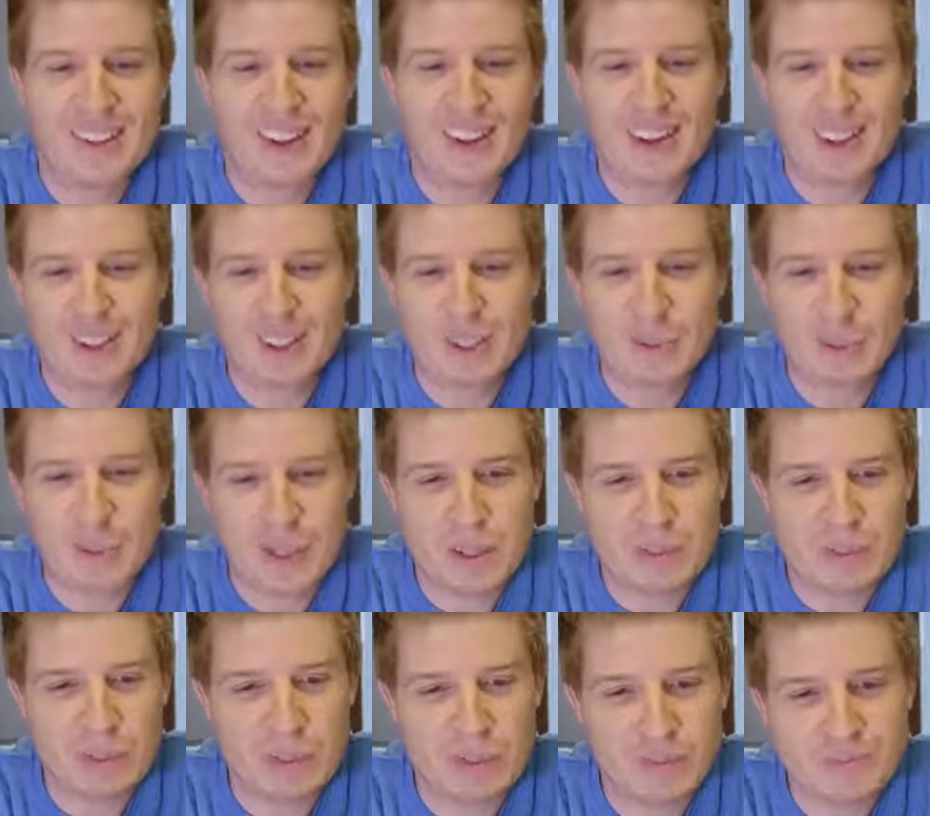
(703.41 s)
to be
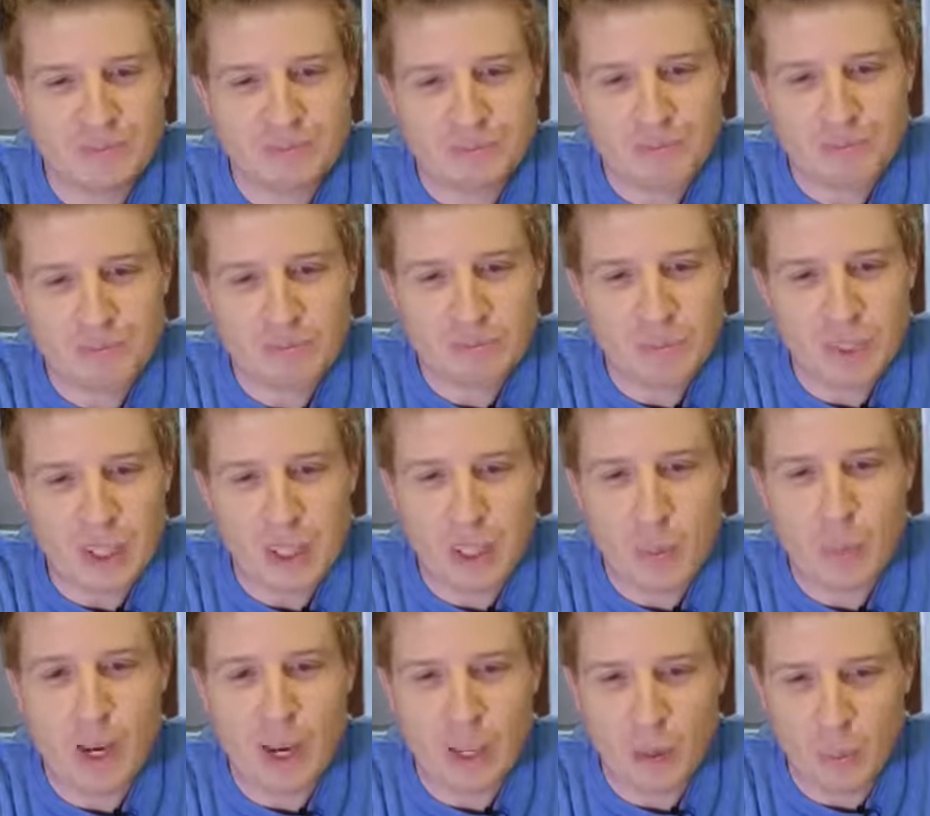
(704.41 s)
different and
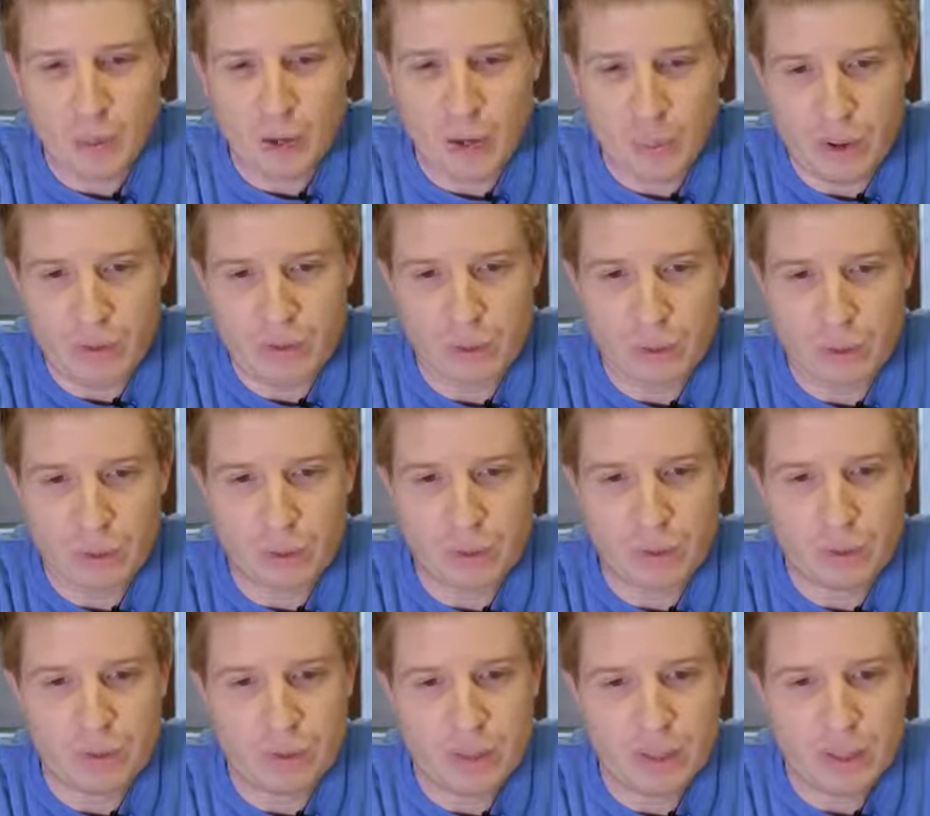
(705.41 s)
to be out the way away from
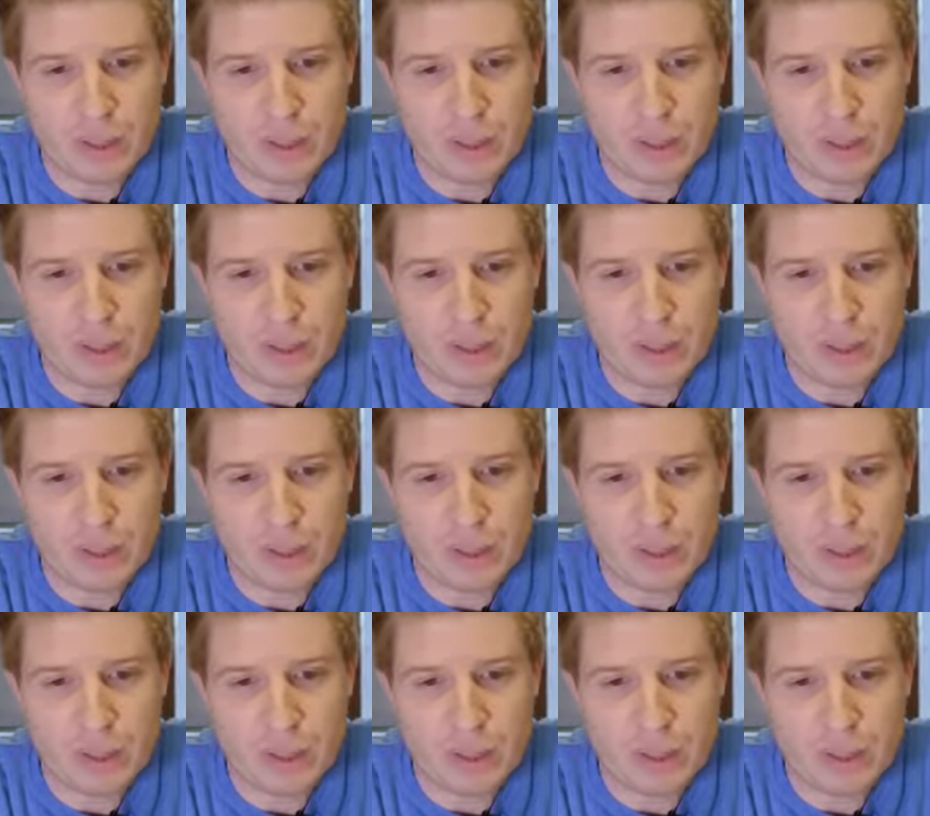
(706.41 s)
Google.